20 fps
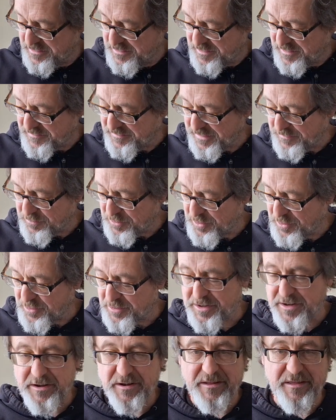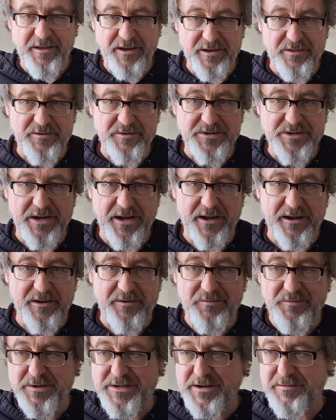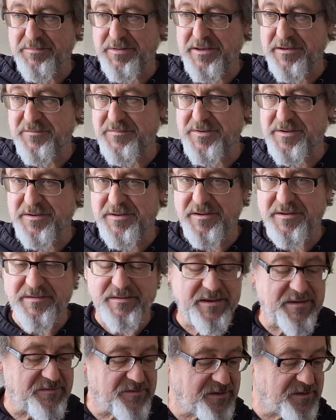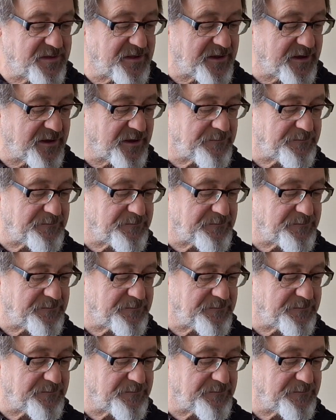a separate cord into the other jack, which I believe just gives you the